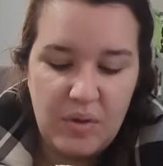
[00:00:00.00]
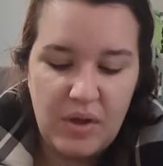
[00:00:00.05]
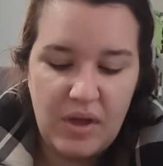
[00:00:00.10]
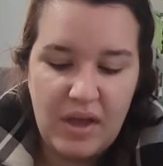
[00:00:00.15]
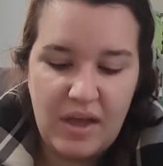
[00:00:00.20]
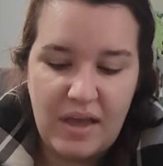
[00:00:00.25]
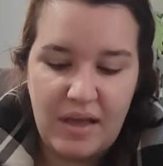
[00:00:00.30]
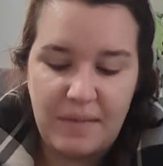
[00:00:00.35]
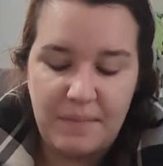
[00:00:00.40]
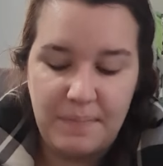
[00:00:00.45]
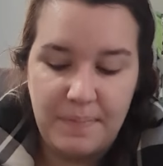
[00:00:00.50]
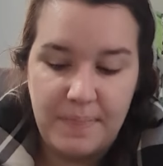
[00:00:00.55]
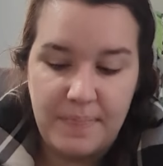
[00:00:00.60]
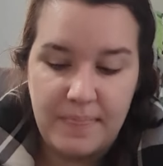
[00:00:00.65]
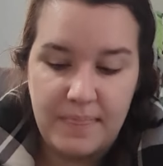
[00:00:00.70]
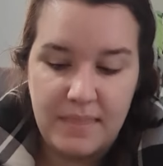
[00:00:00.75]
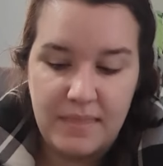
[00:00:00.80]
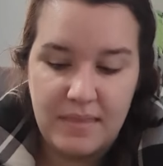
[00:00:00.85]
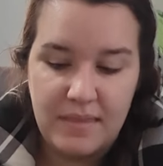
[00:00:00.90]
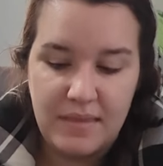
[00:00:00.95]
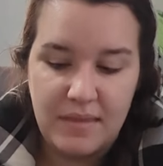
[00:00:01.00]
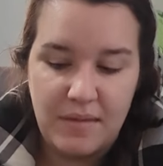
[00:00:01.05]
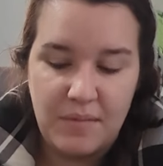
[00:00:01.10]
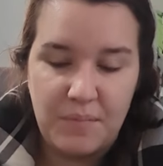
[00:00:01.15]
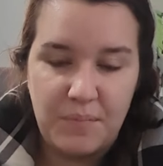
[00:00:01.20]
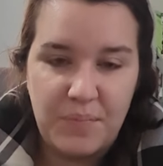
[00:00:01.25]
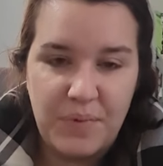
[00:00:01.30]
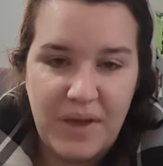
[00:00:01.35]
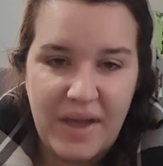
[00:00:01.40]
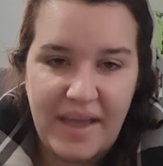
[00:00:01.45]

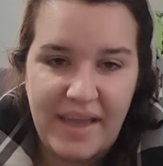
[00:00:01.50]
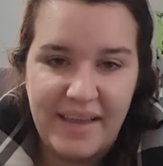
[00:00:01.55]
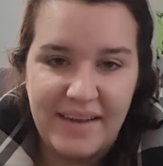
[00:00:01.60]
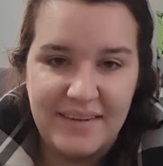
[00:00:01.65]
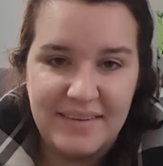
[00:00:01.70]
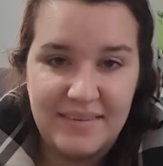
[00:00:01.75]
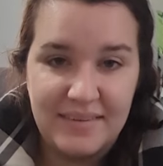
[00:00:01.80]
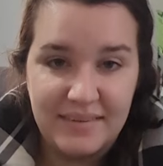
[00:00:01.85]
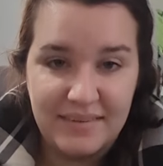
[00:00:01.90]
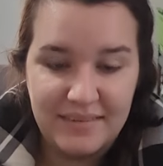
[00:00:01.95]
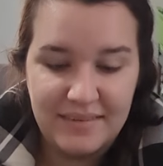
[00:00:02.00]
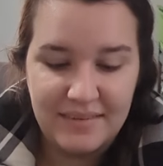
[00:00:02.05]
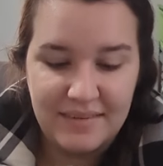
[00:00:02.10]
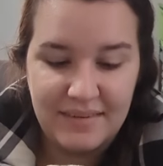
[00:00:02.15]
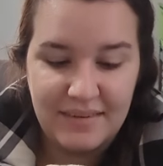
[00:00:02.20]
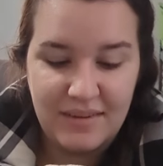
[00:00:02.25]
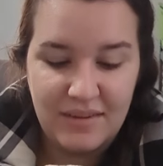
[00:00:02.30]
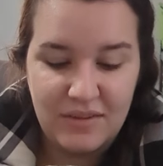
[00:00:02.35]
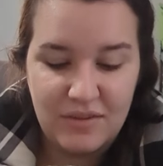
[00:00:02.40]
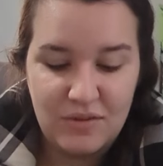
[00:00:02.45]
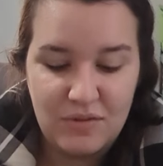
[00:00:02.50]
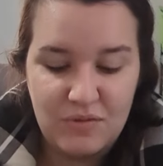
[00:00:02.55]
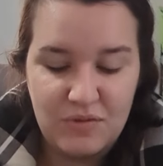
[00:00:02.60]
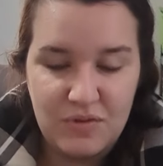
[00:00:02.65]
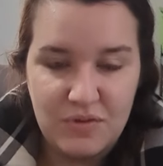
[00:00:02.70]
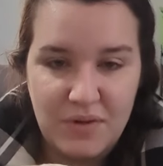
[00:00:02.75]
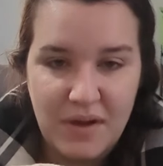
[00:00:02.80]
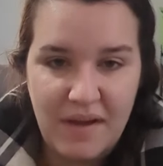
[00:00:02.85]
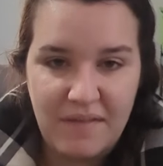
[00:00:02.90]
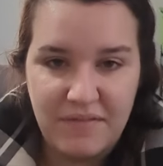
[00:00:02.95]
But you
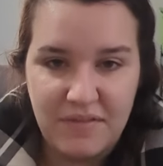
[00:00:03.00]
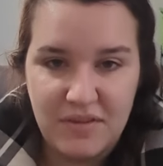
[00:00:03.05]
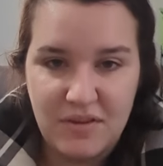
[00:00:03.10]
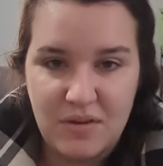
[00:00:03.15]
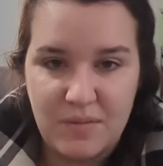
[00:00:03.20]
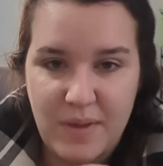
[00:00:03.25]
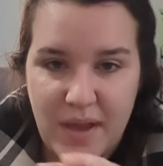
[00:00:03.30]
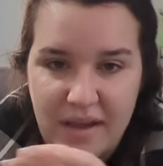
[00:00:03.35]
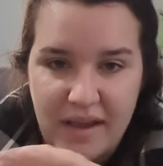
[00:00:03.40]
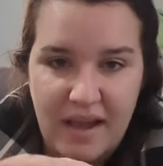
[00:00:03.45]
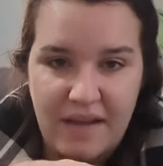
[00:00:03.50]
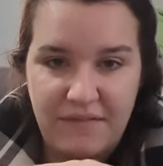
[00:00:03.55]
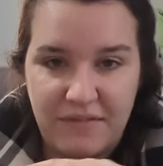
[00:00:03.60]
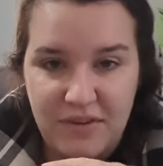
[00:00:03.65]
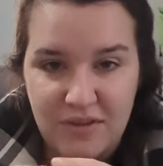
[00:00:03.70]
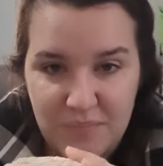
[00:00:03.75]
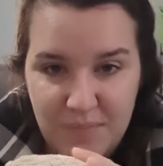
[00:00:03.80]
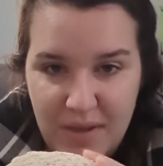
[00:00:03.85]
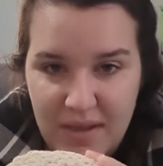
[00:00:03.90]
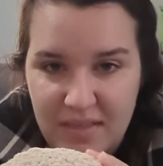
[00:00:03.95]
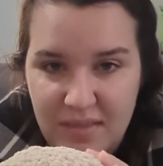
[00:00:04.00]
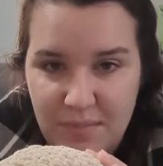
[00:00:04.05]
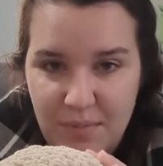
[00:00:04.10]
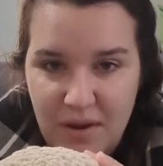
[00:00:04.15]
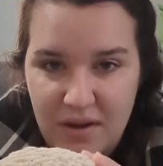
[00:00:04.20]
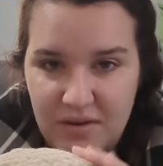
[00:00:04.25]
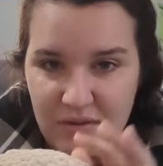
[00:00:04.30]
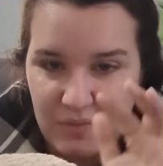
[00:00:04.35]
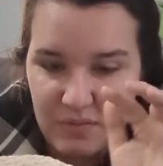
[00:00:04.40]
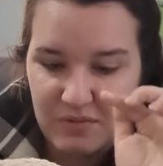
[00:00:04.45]
do have to go back after you make the
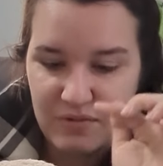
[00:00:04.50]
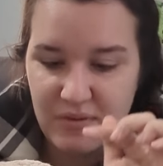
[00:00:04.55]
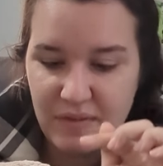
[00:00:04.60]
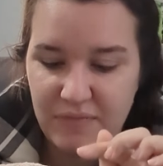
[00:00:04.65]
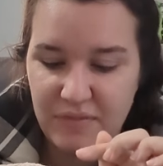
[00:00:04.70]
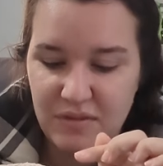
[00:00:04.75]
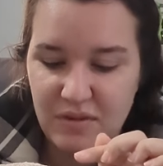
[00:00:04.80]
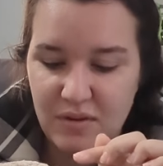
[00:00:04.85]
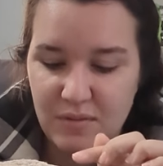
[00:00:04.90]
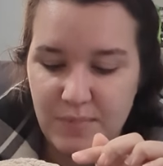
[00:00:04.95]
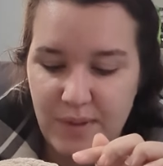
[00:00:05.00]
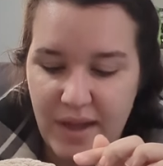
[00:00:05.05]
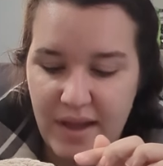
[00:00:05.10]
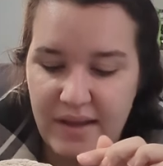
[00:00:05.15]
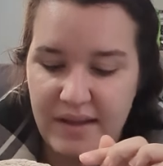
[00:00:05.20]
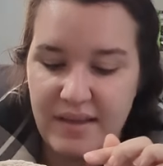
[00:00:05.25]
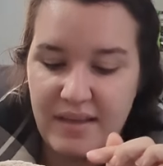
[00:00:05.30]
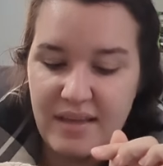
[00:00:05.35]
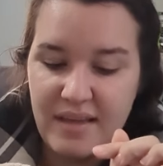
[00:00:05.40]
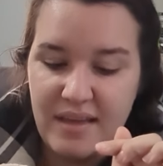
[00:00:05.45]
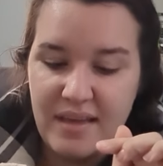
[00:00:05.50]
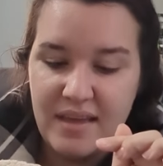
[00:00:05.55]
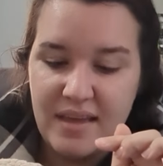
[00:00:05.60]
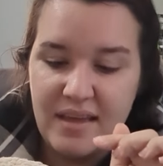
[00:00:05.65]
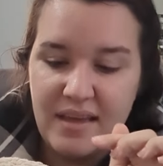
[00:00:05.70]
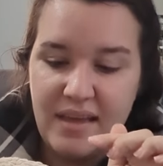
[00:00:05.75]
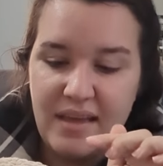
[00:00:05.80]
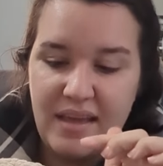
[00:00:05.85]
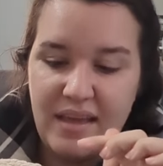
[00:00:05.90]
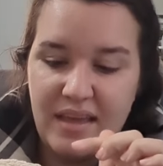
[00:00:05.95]
body, you do have to go back
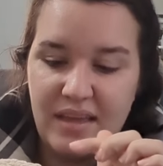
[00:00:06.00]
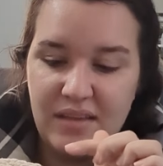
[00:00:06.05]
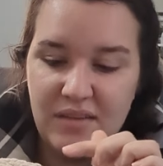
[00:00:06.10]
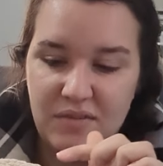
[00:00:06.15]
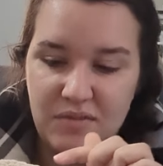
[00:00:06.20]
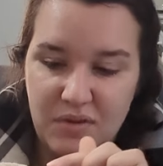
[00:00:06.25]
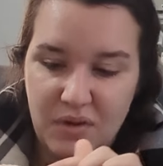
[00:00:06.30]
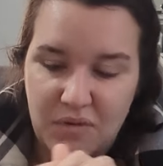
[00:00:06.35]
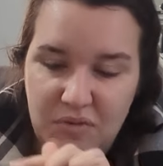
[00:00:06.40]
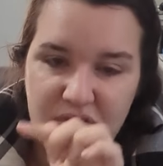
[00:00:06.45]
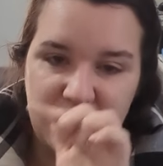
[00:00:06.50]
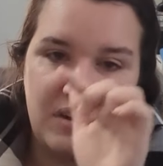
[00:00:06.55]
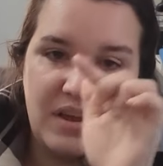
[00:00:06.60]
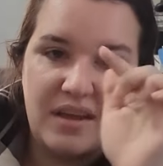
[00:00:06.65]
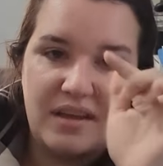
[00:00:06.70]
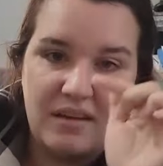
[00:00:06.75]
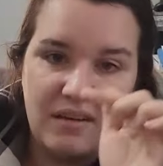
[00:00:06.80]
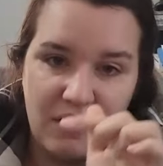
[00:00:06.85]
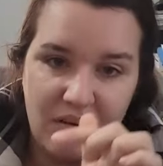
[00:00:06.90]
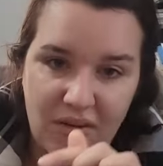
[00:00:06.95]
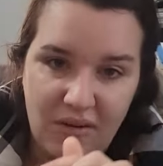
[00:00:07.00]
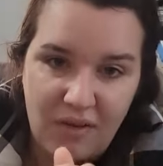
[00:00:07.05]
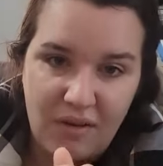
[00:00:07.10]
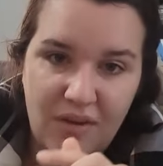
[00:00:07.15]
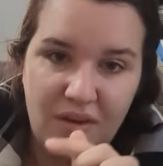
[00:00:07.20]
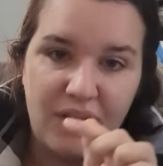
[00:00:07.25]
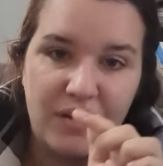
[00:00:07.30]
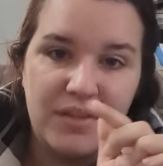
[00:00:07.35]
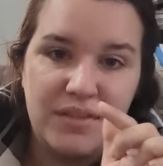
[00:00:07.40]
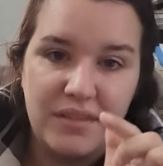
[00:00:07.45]
and crochet
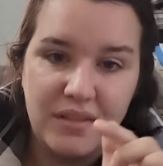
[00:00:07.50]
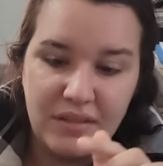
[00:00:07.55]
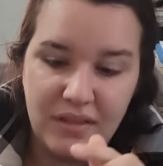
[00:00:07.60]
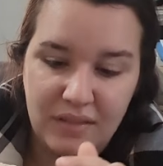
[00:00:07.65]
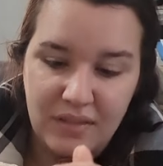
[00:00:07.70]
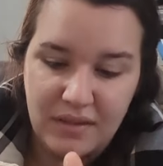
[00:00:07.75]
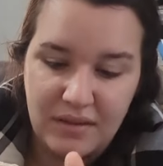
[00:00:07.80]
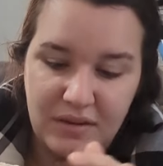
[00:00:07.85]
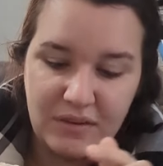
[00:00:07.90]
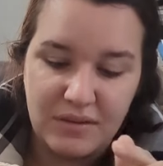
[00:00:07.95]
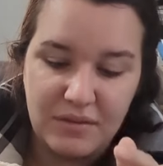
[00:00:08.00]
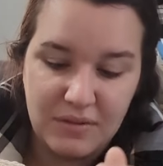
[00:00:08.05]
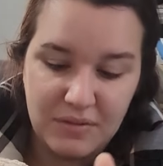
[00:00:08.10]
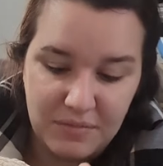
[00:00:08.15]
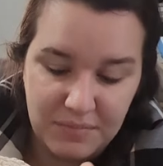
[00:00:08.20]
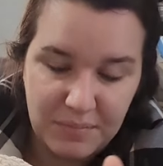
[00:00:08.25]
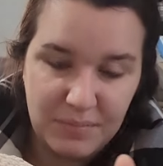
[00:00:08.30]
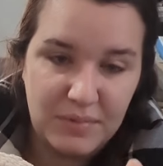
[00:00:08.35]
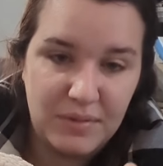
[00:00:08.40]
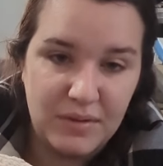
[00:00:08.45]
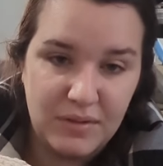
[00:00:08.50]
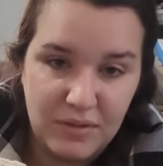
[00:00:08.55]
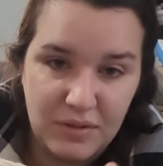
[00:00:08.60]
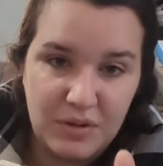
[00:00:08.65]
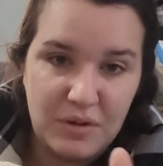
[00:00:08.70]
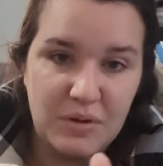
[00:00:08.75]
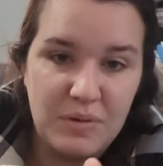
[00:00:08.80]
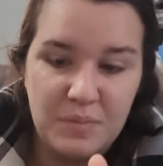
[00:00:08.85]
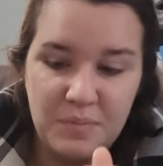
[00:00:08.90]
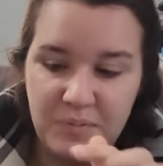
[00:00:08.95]
all the little
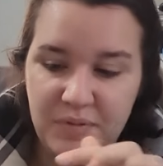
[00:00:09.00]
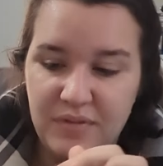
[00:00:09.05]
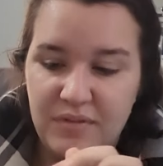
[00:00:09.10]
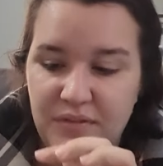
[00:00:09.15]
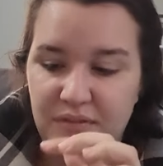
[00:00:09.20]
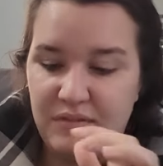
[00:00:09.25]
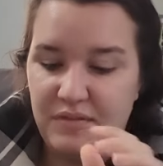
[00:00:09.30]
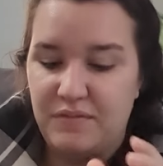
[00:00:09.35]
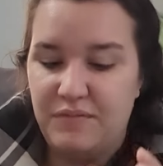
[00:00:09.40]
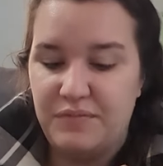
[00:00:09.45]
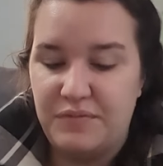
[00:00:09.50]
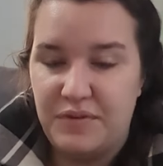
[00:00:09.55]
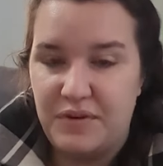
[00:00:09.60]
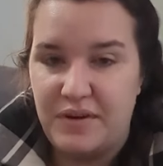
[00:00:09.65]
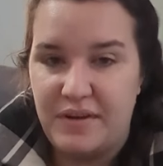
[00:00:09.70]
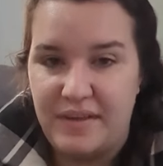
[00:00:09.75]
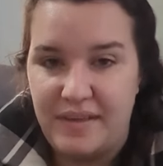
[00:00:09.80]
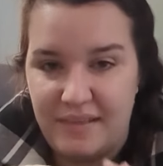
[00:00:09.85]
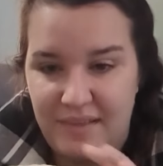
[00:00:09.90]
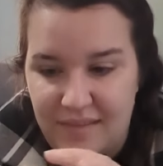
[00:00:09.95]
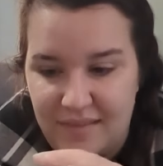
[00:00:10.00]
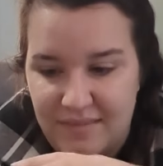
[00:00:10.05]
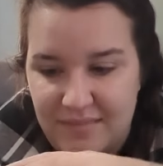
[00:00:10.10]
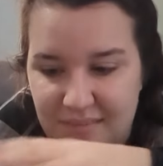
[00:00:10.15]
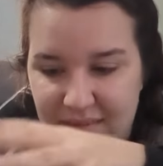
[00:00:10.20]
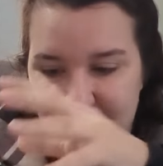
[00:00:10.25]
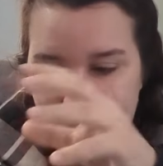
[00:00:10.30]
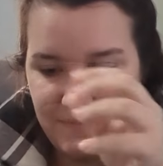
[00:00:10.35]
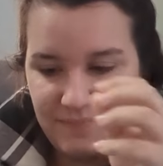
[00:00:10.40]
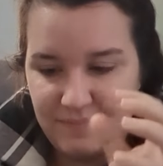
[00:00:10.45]
loops for his,